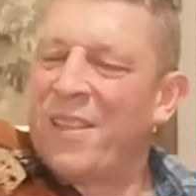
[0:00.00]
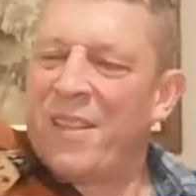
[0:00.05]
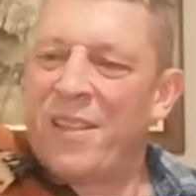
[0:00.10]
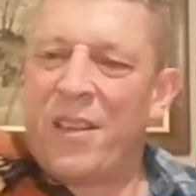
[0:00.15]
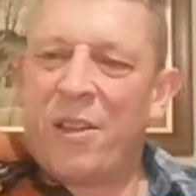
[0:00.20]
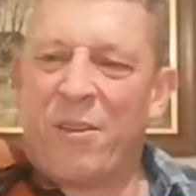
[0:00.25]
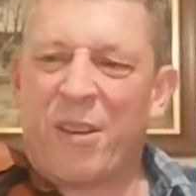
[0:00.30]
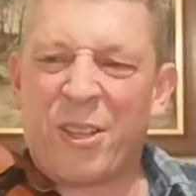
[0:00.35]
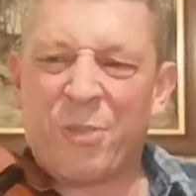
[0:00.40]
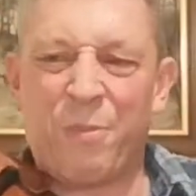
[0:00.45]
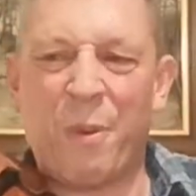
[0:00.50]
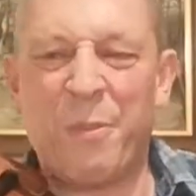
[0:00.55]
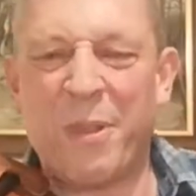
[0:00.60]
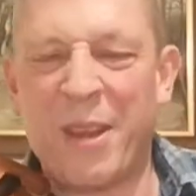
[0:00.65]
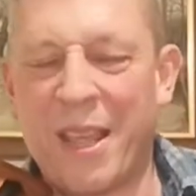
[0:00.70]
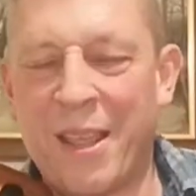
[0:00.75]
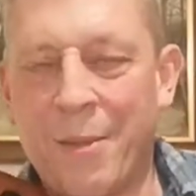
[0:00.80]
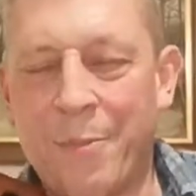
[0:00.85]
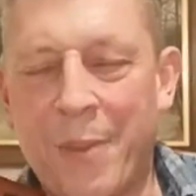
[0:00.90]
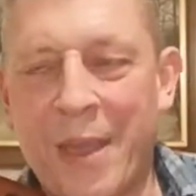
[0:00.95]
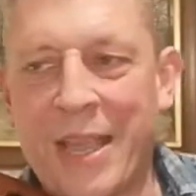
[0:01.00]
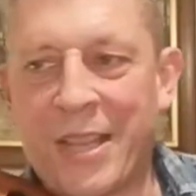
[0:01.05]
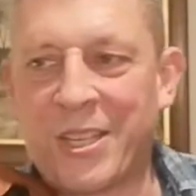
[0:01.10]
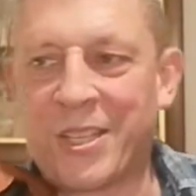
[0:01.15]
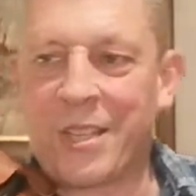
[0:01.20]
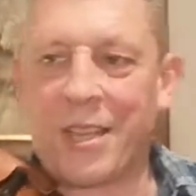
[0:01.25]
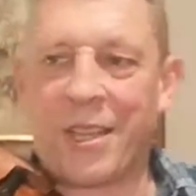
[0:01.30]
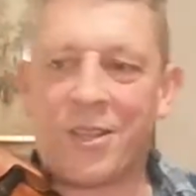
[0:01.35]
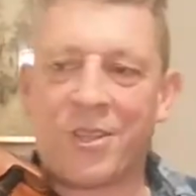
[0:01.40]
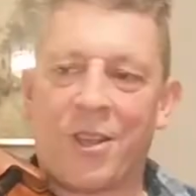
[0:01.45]
Now, that's maybe not the
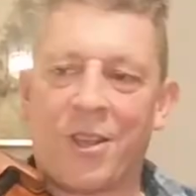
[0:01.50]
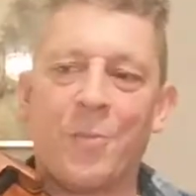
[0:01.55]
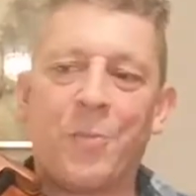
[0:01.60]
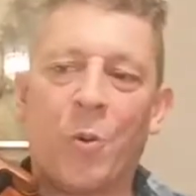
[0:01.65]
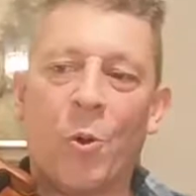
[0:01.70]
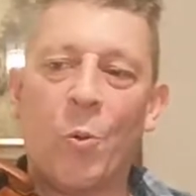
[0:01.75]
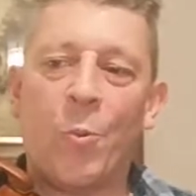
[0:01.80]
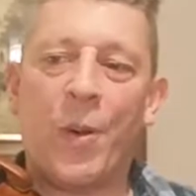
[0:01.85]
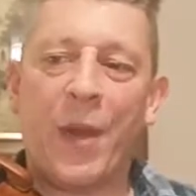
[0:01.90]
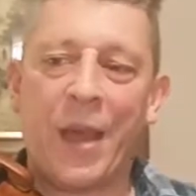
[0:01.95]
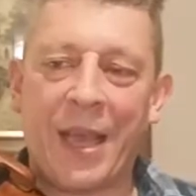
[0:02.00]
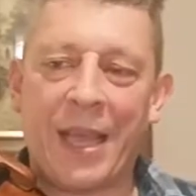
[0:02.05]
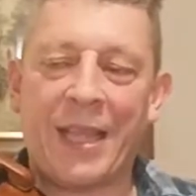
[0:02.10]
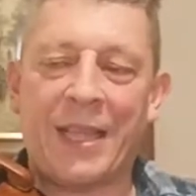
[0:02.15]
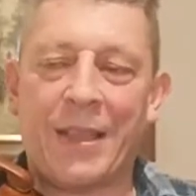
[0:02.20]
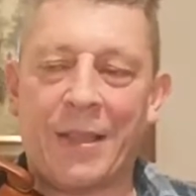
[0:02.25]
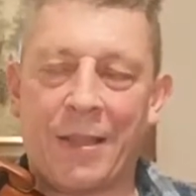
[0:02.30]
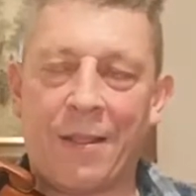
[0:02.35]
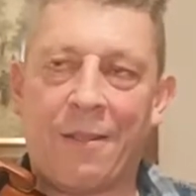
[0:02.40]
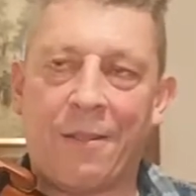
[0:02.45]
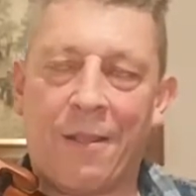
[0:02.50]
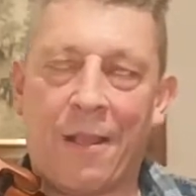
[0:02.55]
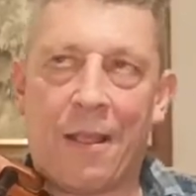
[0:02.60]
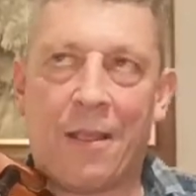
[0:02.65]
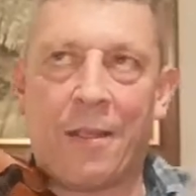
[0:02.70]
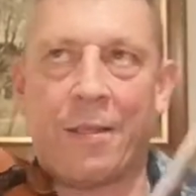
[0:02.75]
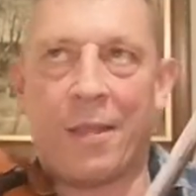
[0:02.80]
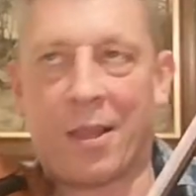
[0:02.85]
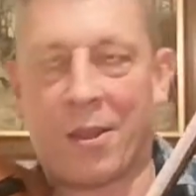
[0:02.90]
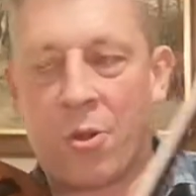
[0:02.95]
best example, but
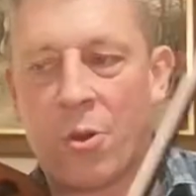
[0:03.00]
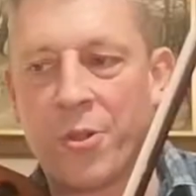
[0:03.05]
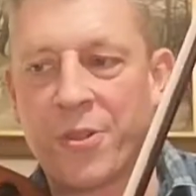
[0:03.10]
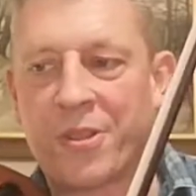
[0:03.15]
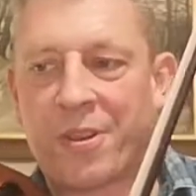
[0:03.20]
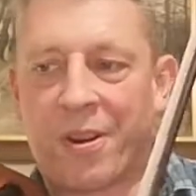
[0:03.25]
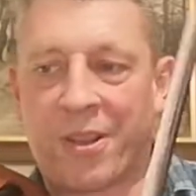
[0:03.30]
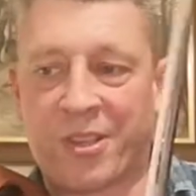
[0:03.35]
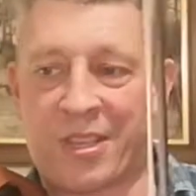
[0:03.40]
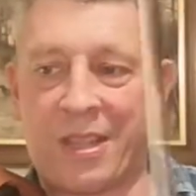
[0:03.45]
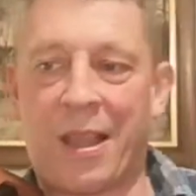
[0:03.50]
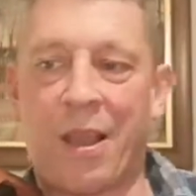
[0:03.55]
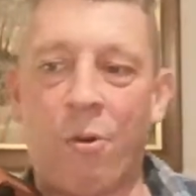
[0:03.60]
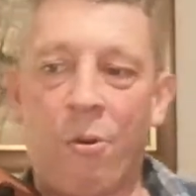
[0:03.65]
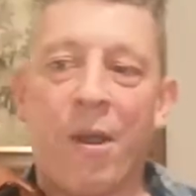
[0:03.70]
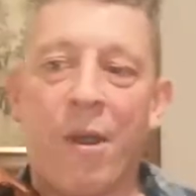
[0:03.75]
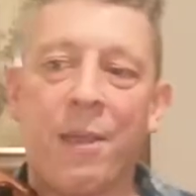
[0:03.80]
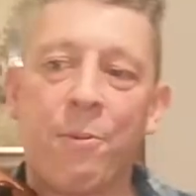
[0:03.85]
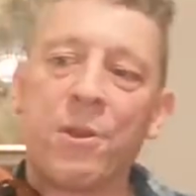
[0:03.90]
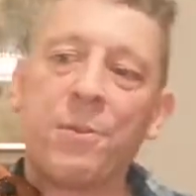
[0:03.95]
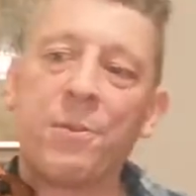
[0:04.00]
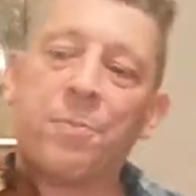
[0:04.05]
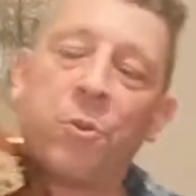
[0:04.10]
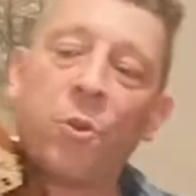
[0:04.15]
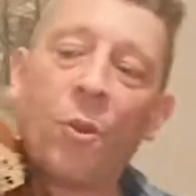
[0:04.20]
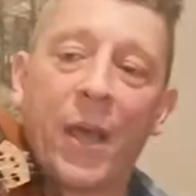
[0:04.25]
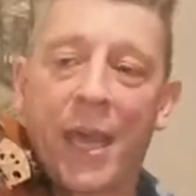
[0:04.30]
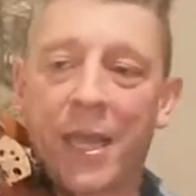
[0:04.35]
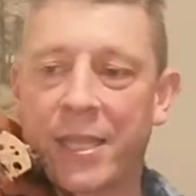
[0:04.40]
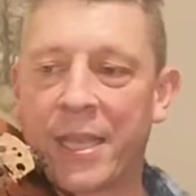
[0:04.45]
the contrast to how I would
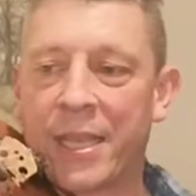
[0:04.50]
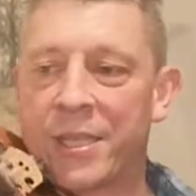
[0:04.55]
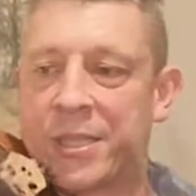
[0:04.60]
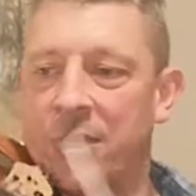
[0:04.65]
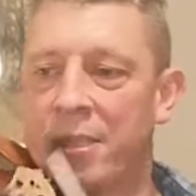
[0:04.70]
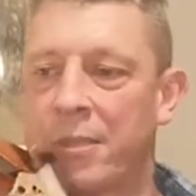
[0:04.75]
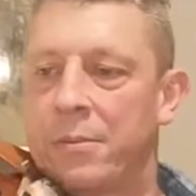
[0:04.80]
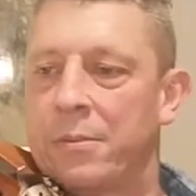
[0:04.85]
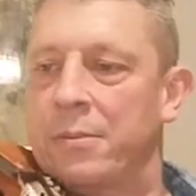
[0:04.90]
play it is.